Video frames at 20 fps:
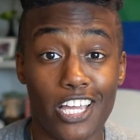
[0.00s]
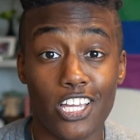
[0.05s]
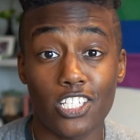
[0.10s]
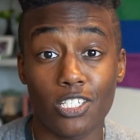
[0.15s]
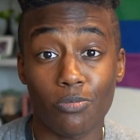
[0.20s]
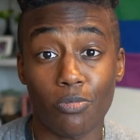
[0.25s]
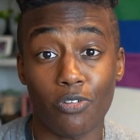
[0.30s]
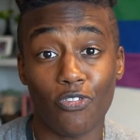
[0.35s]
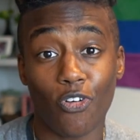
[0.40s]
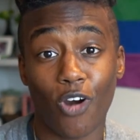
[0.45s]

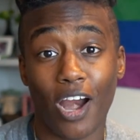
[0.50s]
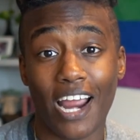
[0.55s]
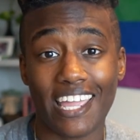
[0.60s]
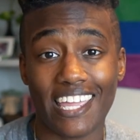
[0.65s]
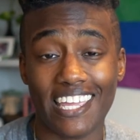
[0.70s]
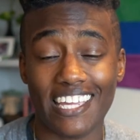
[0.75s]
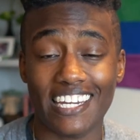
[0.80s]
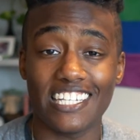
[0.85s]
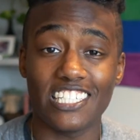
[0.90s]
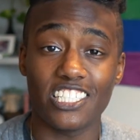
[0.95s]
So before I
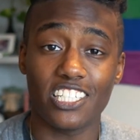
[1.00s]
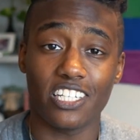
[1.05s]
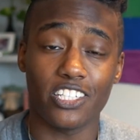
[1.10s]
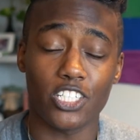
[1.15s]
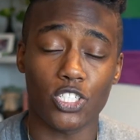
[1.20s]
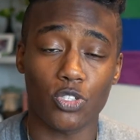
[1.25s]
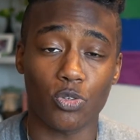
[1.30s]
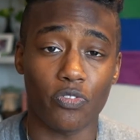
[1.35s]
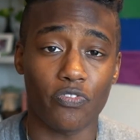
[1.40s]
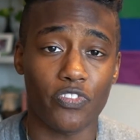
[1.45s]
get into
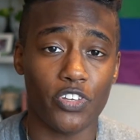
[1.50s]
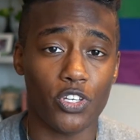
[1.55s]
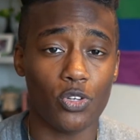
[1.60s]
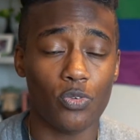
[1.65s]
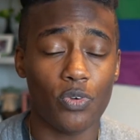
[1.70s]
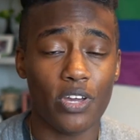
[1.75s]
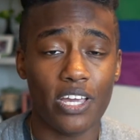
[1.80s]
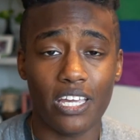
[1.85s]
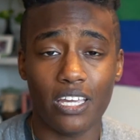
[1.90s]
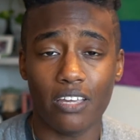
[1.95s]
this
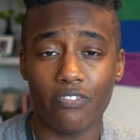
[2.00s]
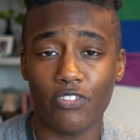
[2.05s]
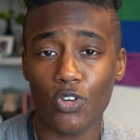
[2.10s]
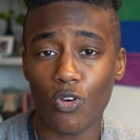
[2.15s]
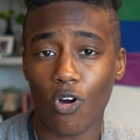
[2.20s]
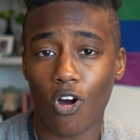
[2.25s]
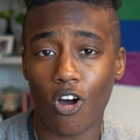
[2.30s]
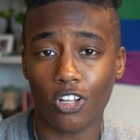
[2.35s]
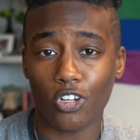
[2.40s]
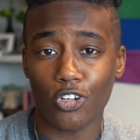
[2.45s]
review, if
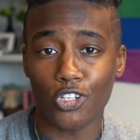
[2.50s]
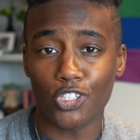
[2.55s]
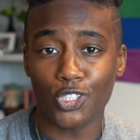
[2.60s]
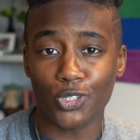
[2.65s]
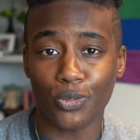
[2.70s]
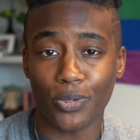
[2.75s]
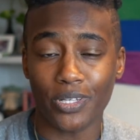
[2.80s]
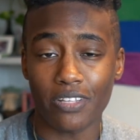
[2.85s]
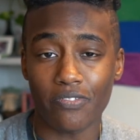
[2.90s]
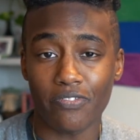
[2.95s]
you all are
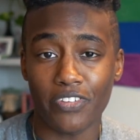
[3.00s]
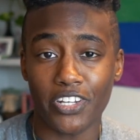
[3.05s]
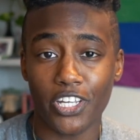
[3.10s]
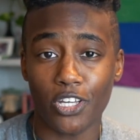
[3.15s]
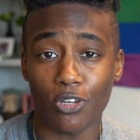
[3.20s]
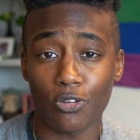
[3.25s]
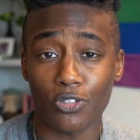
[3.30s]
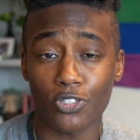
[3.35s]
enjoying the video